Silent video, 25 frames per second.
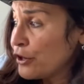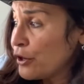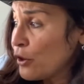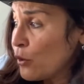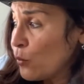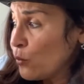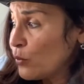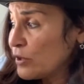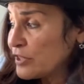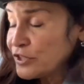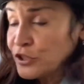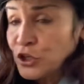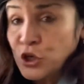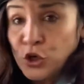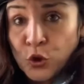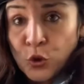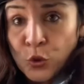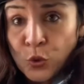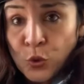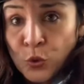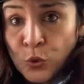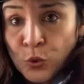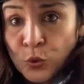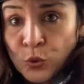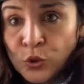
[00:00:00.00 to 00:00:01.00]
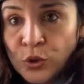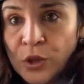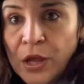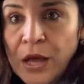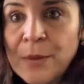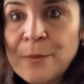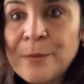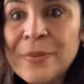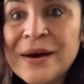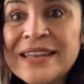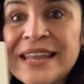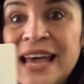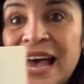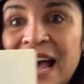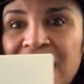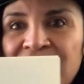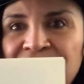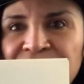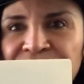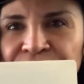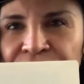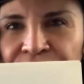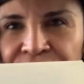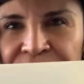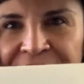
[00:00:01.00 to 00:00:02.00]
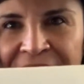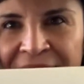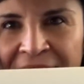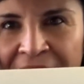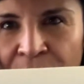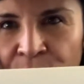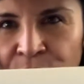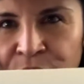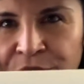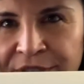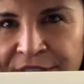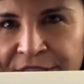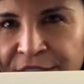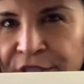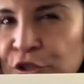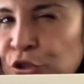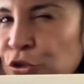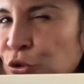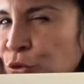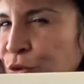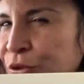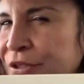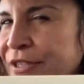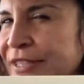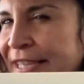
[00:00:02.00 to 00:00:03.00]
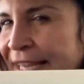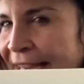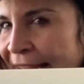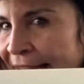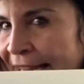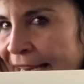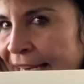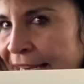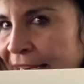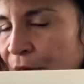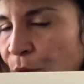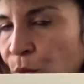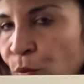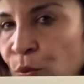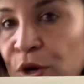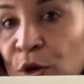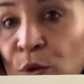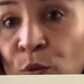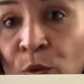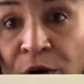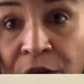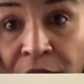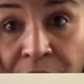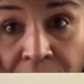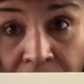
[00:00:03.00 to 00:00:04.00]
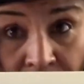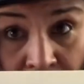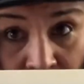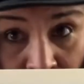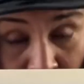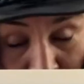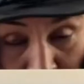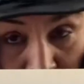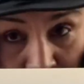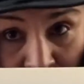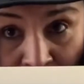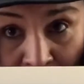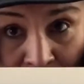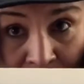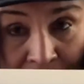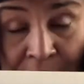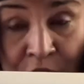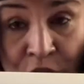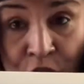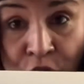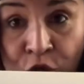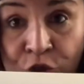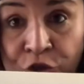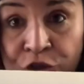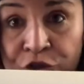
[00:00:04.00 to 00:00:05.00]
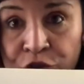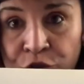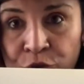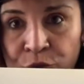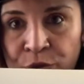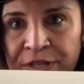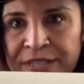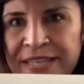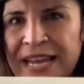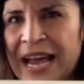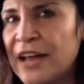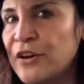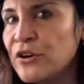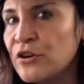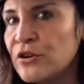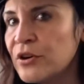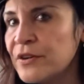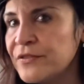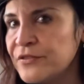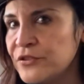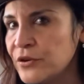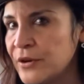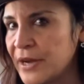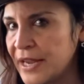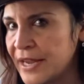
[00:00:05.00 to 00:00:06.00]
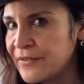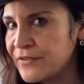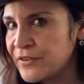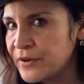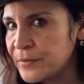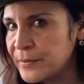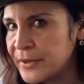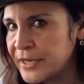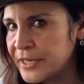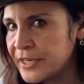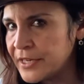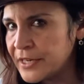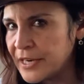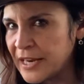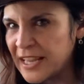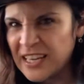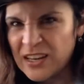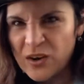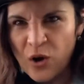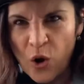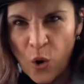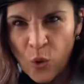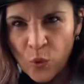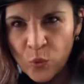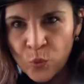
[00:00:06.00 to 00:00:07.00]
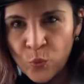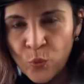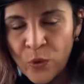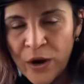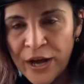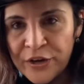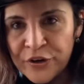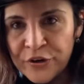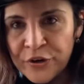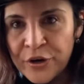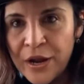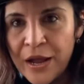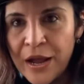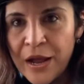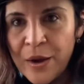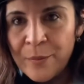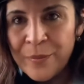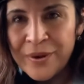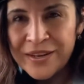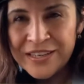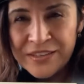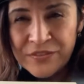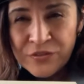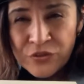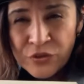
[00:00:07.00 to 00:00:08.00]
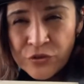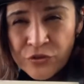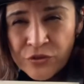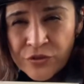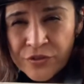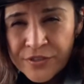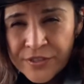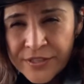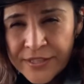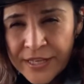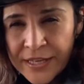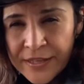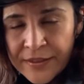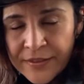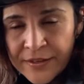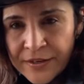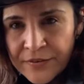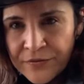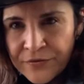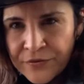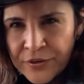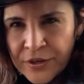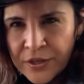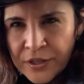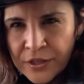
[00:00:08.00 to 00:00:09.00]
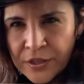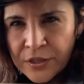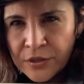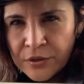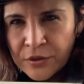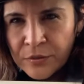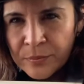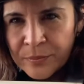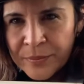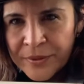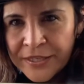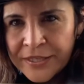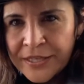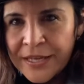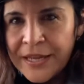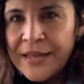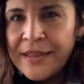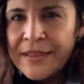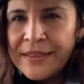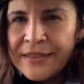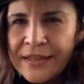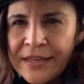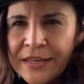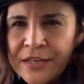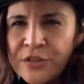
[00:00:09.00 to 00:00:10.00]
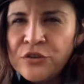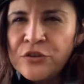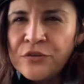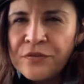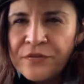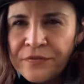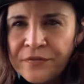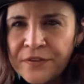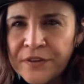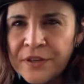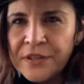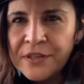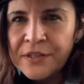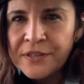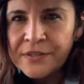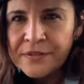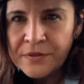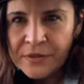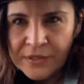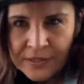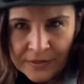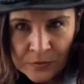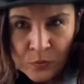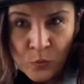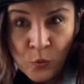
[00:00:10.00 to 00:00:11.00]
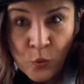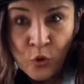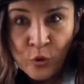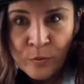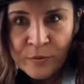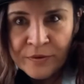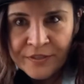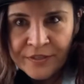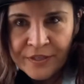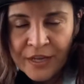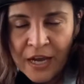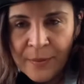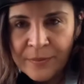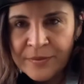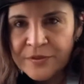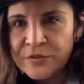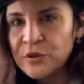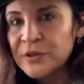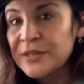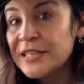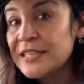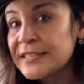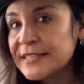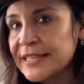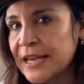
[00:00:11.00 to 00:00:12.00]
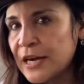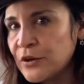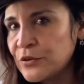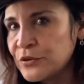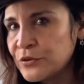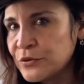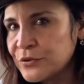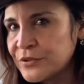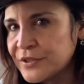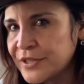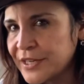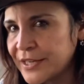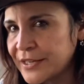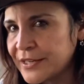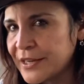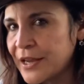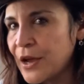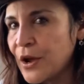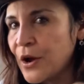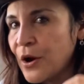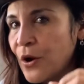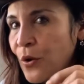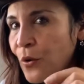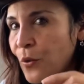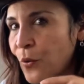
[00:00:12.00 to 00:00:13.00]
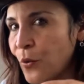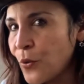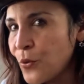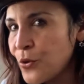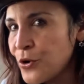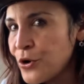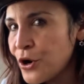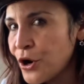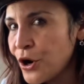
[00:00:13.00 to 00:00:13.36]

was cool, but after counting to 10, we were getting used to it. I don't know if you've ever been in like cold water, but if you just stay there for a little bit, then you feel that it warms up. So let's count to 10. 1,